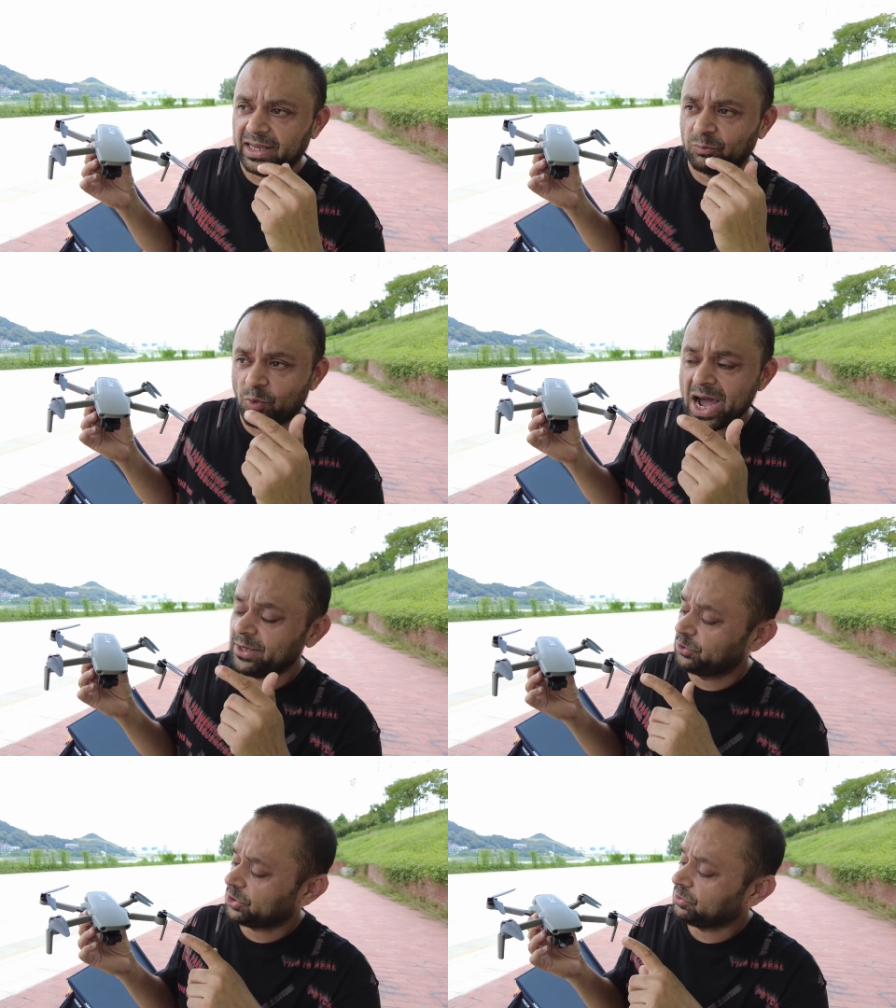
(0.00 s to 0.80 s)
and why
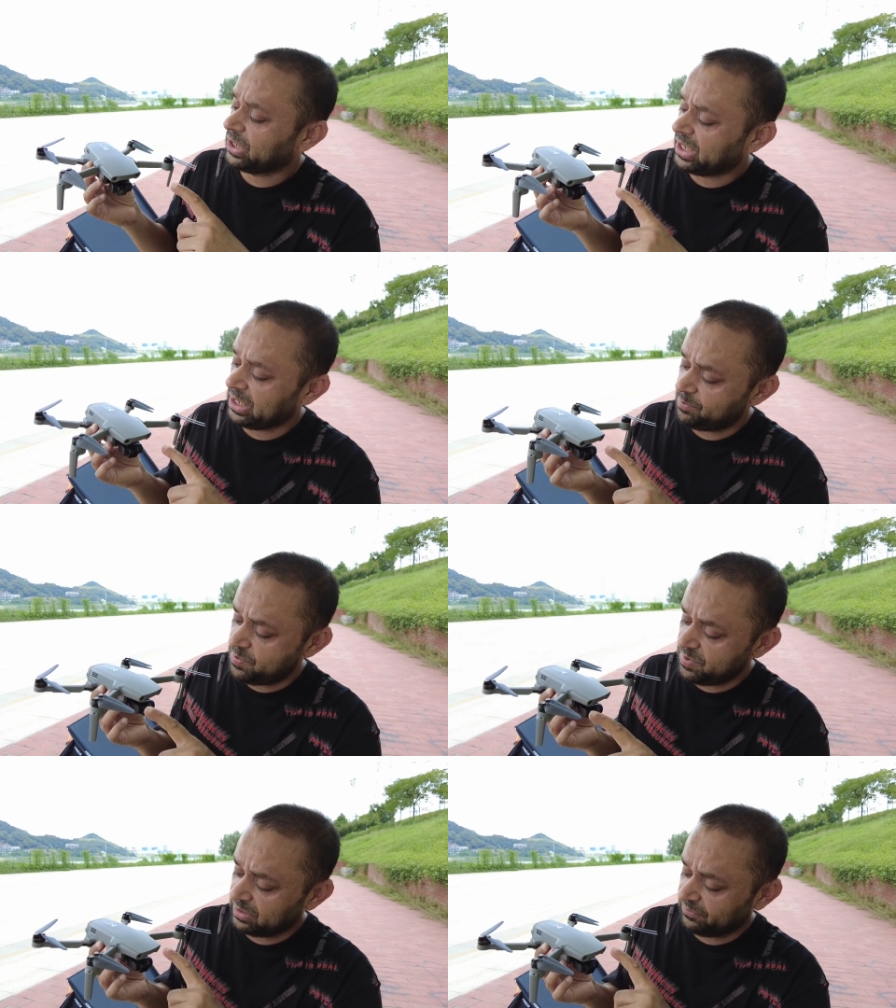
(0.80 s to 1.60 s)
you should keep
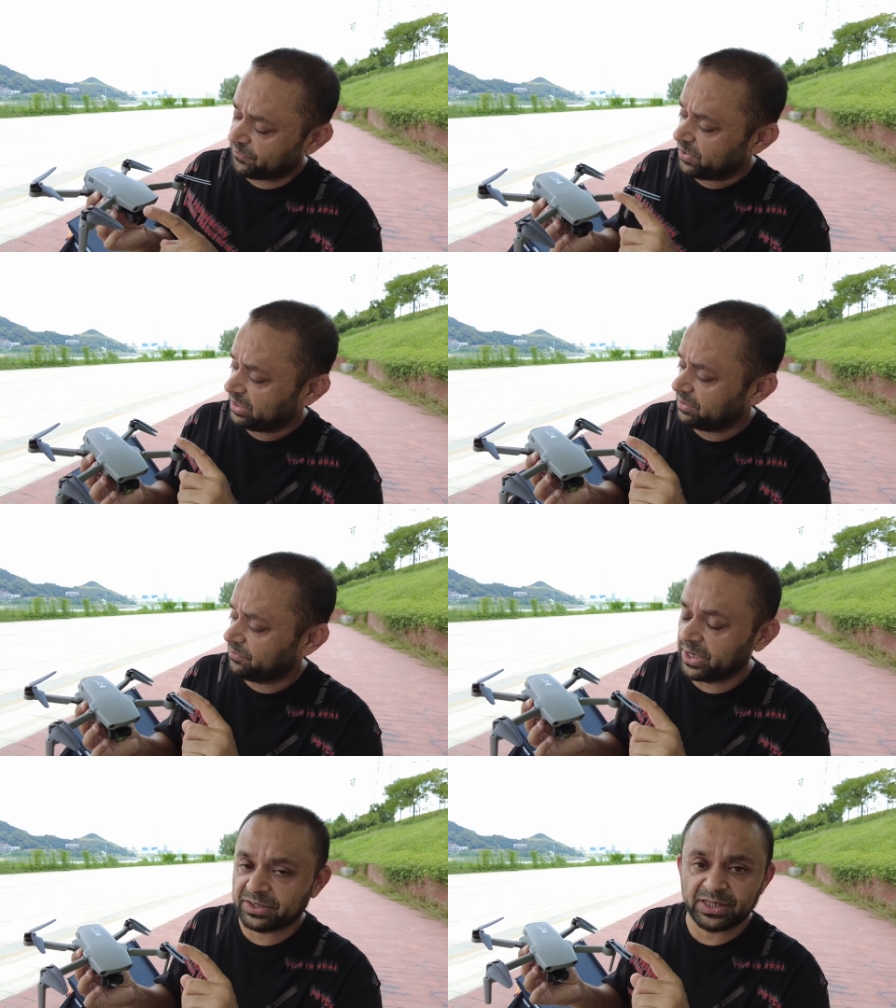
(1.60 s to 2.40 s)
the front and
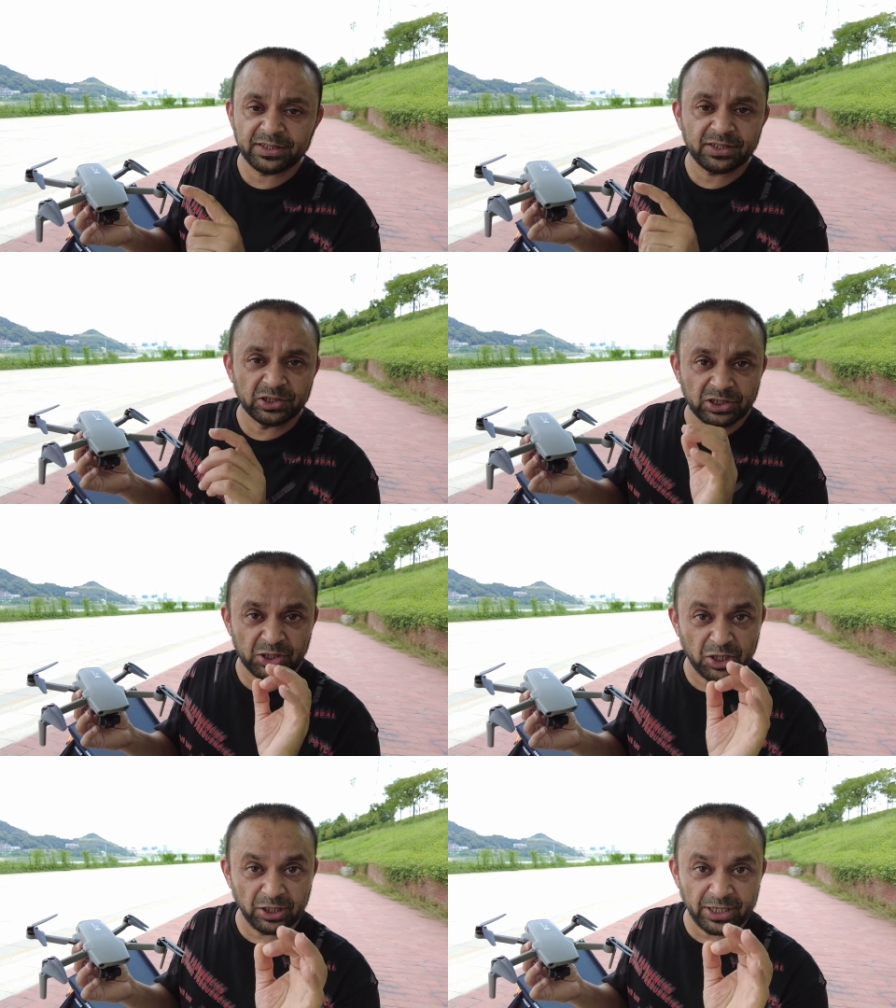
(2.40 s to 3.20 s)
rear
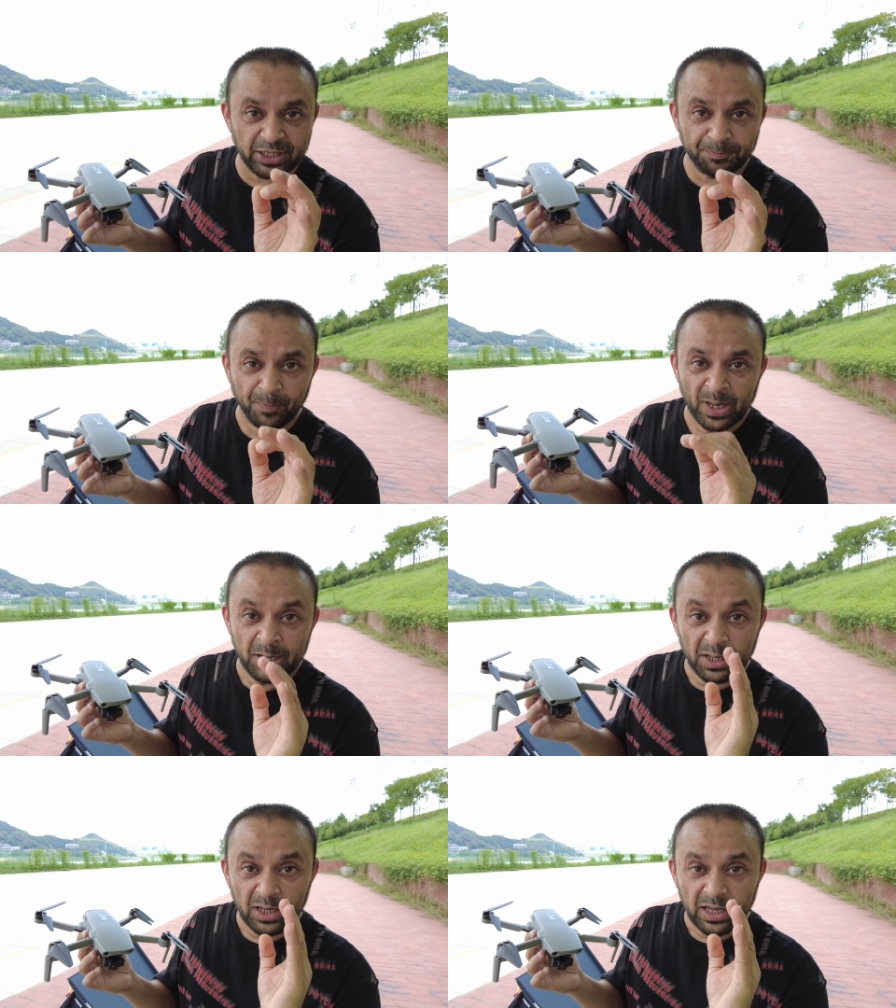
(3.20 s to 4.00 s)
sensors clean
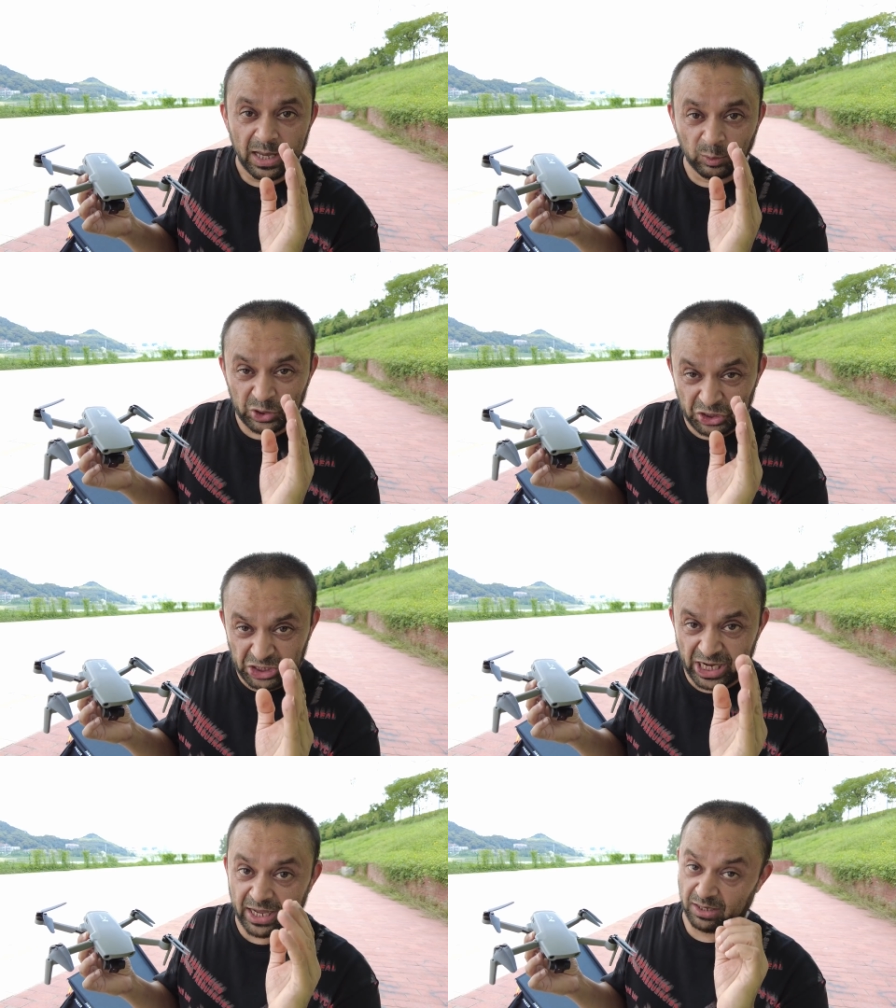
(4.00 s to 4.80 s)
and
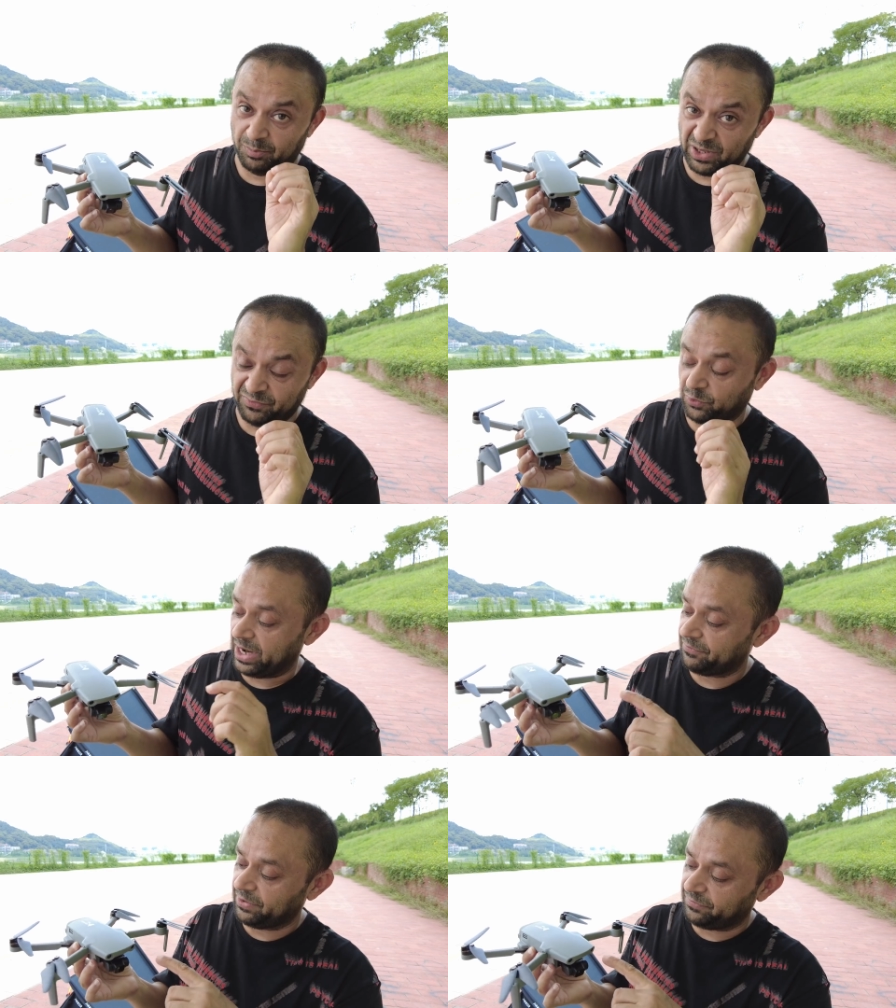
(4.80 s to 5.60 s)
check before
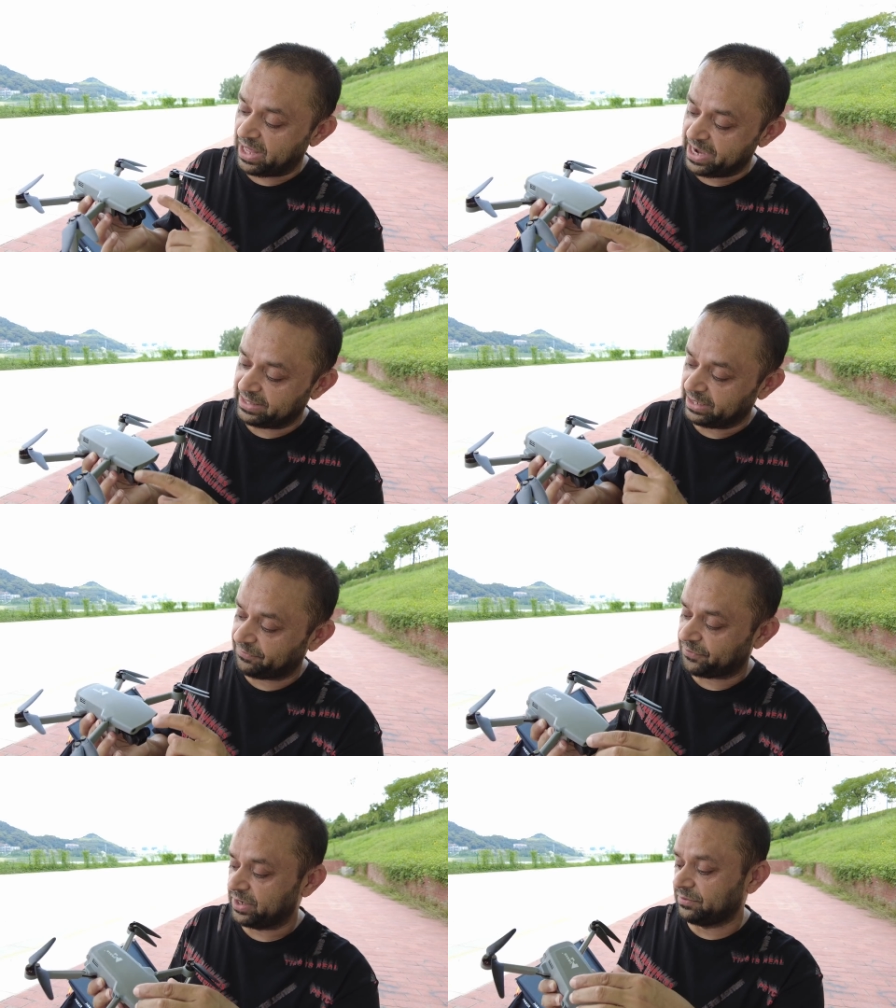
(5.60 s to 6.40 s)
every flight that
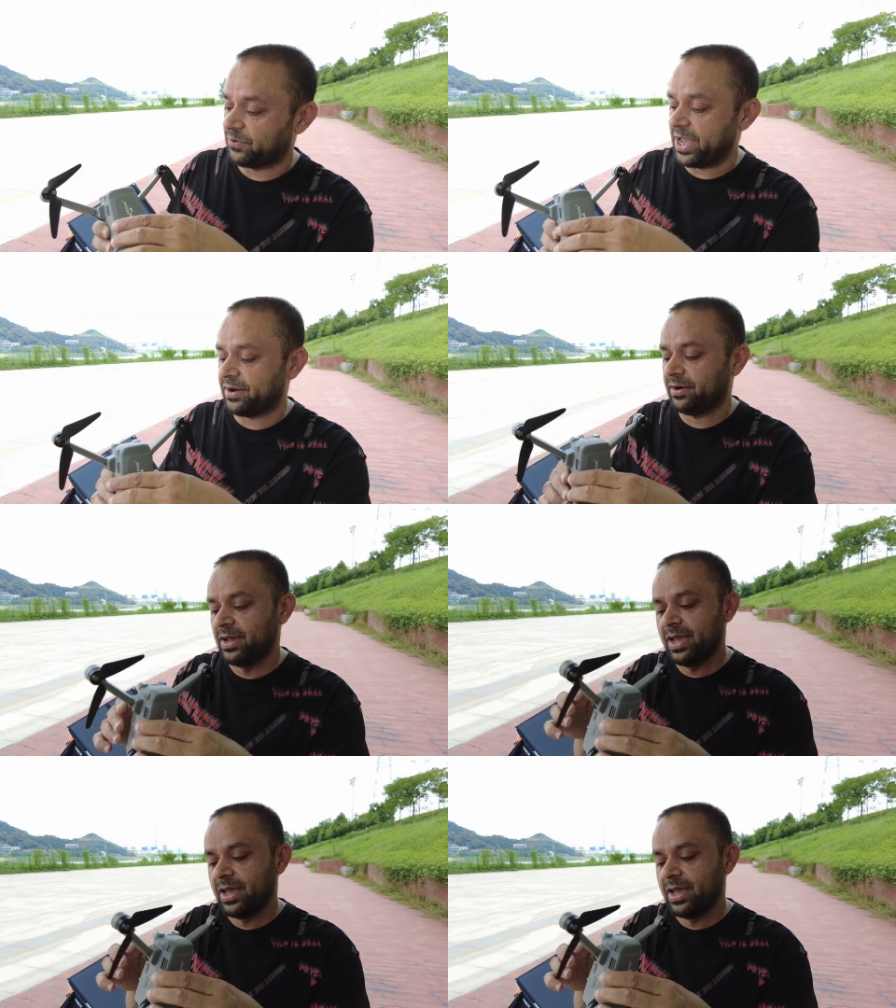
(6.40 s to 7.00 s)
front, rear